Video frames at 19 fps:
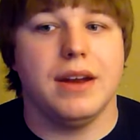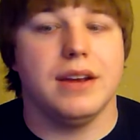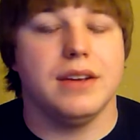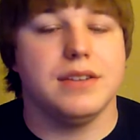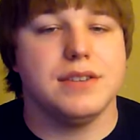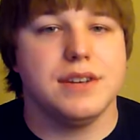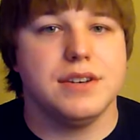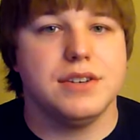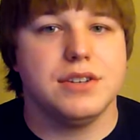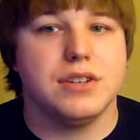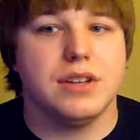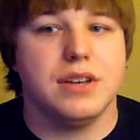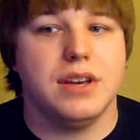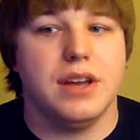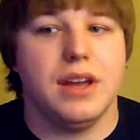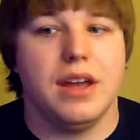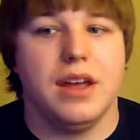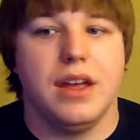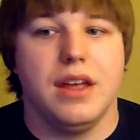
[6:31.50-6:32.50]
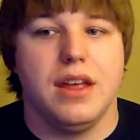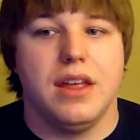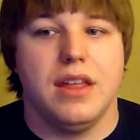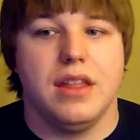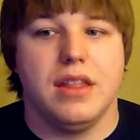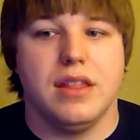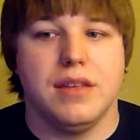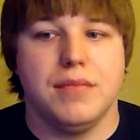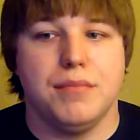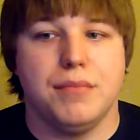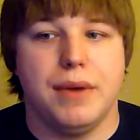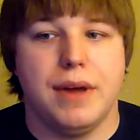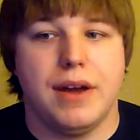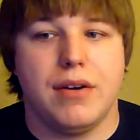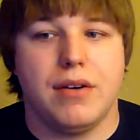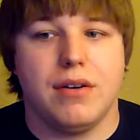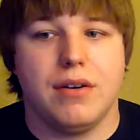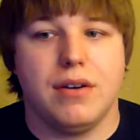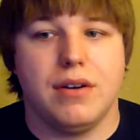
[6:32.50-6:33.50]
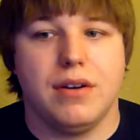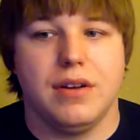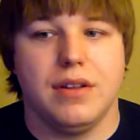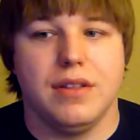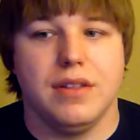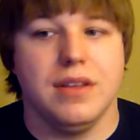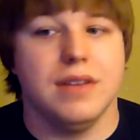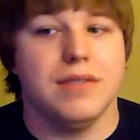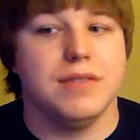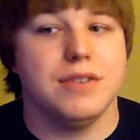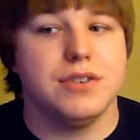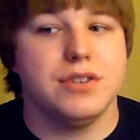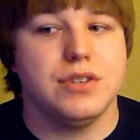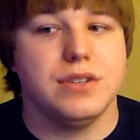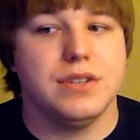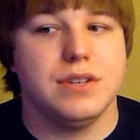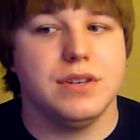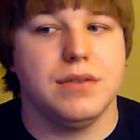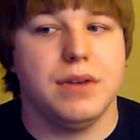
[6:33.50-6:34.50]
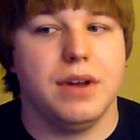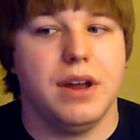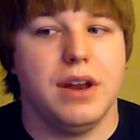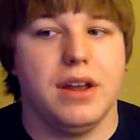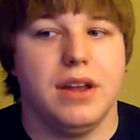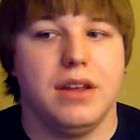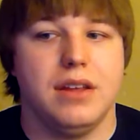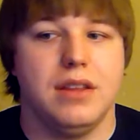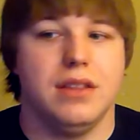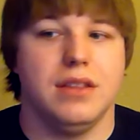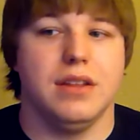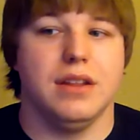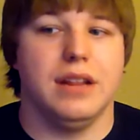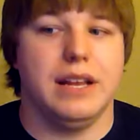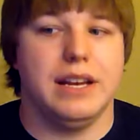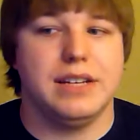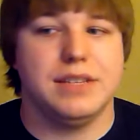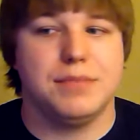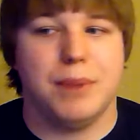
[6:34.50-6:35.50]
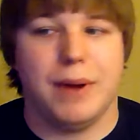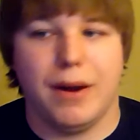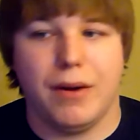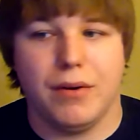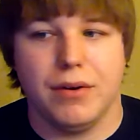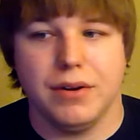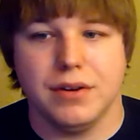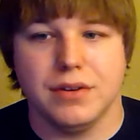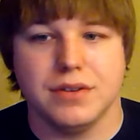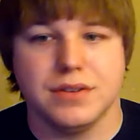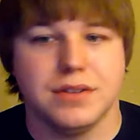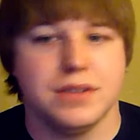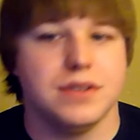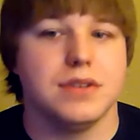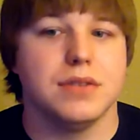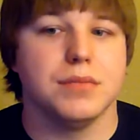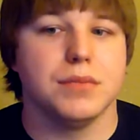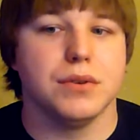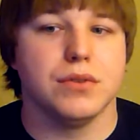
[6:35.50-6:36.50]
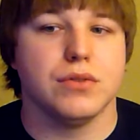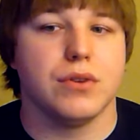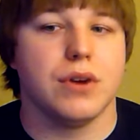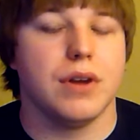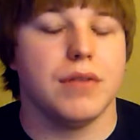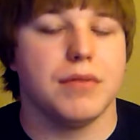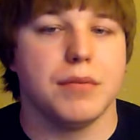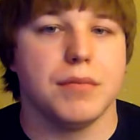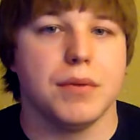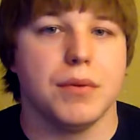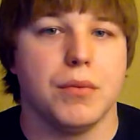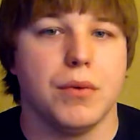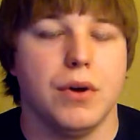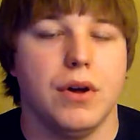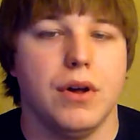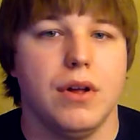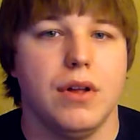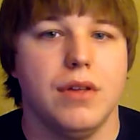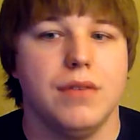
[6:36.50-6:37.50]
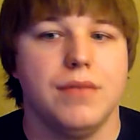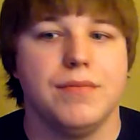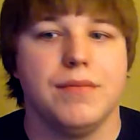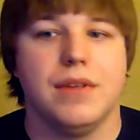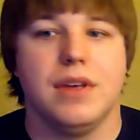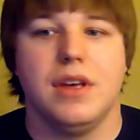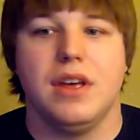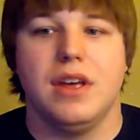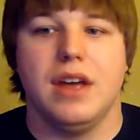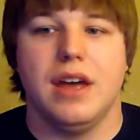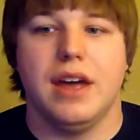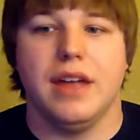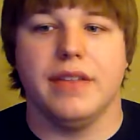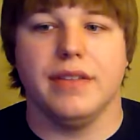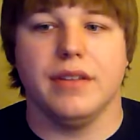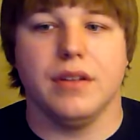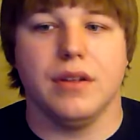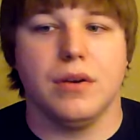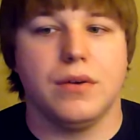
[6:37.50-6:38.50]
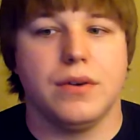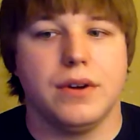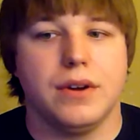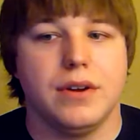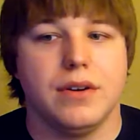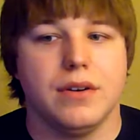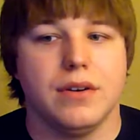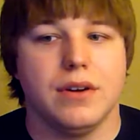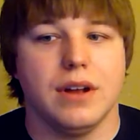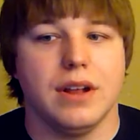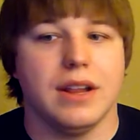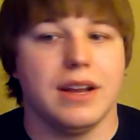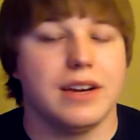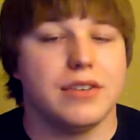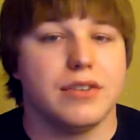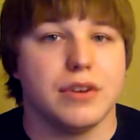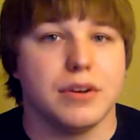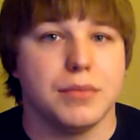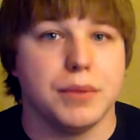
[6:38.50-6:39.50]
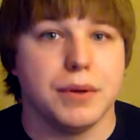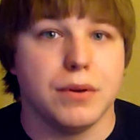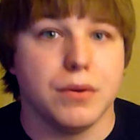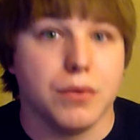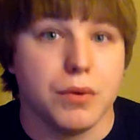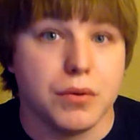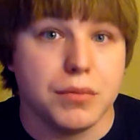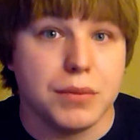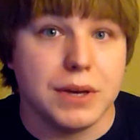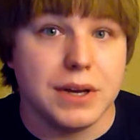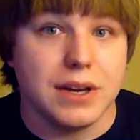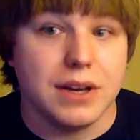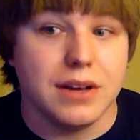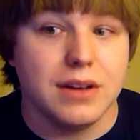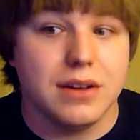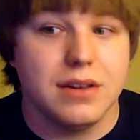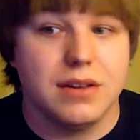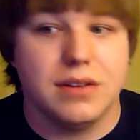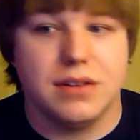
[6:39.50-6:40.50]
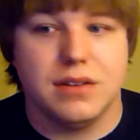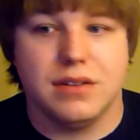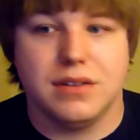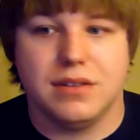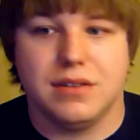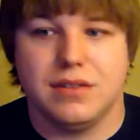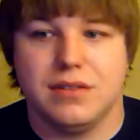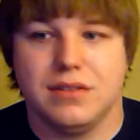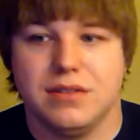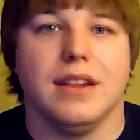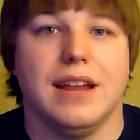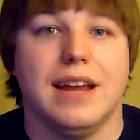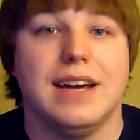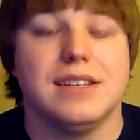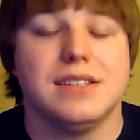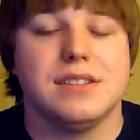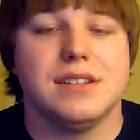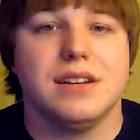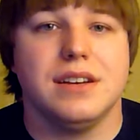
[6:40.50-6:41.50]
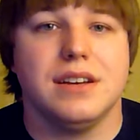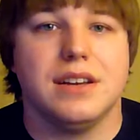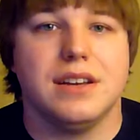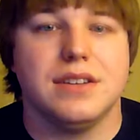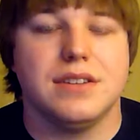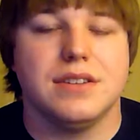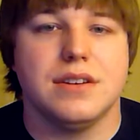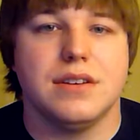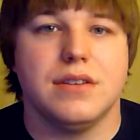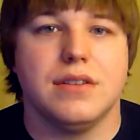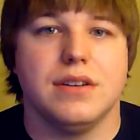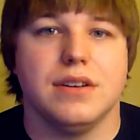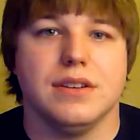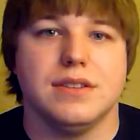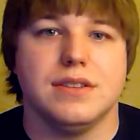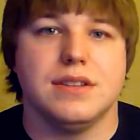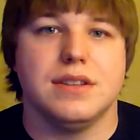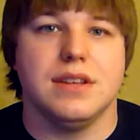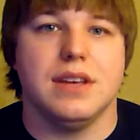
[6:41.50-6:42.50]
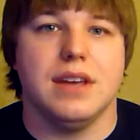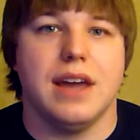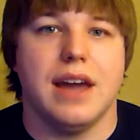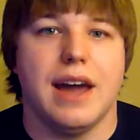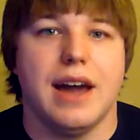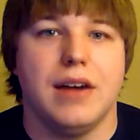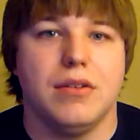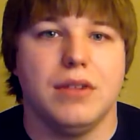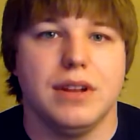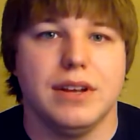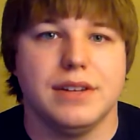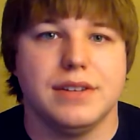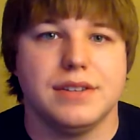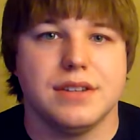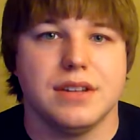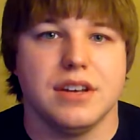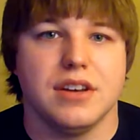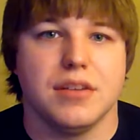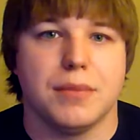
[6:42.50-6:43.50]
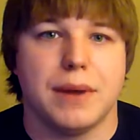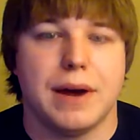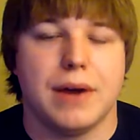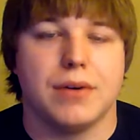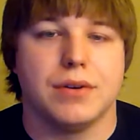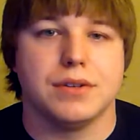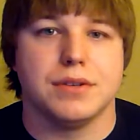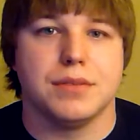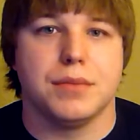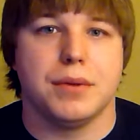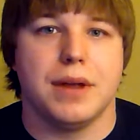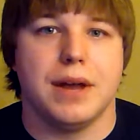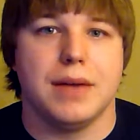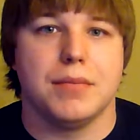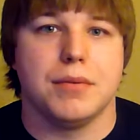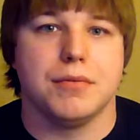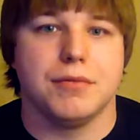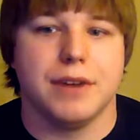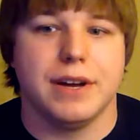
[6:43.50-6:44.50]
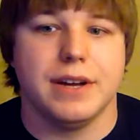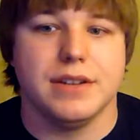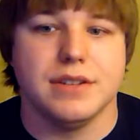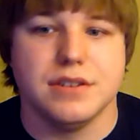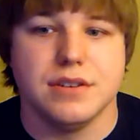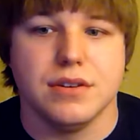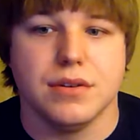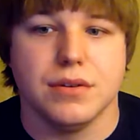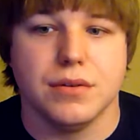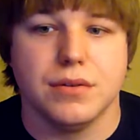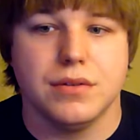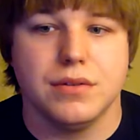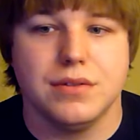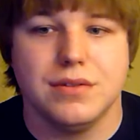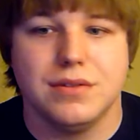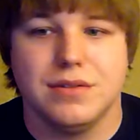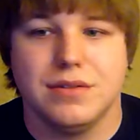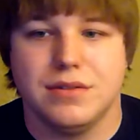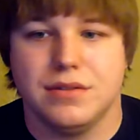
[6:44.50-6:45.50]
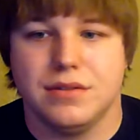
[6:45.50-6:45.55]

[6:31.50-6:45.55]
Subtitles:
but essentially, the better the efficiency rating, the less power your system will draw from the wall, and the lower your electric bill will be. And the last thing to consider is the outlets that your power supply provides you.